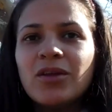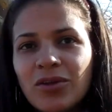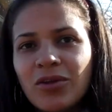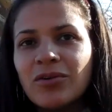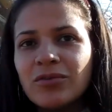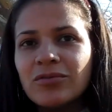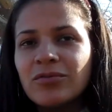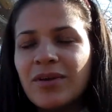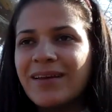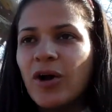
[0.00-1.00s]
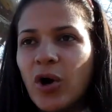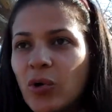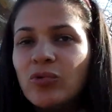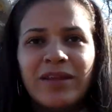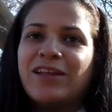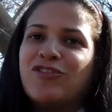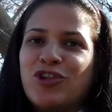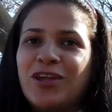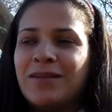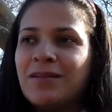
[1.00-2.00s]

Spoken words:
you know, and own that shit.